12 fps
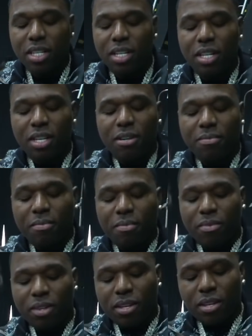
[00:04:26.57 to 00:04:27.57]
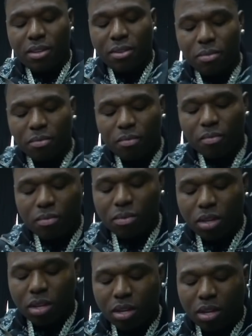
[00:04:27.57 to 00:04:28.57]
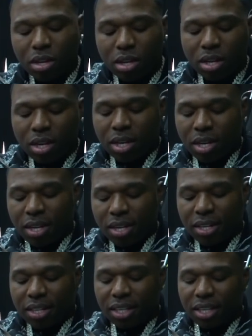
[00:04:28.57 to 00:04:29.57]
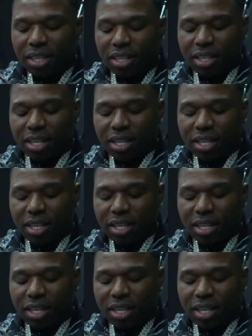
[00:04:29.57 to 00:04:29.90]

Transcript: What the fuck is this? All OnlyFans licensed jewelry or what?